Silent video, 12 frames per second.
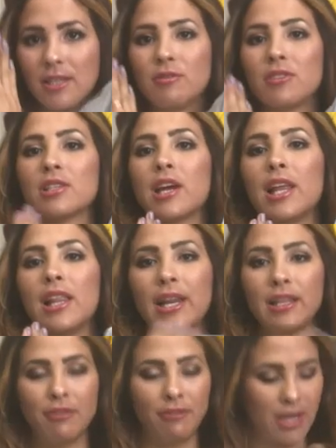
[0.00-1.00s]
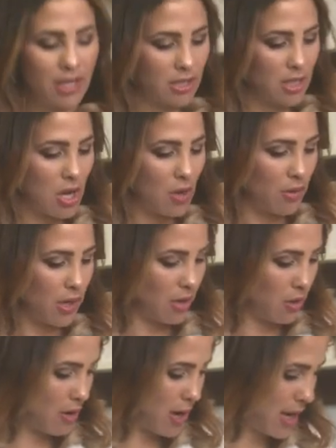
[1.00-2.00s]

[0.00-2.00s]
it was gonna line the face. We're gonna go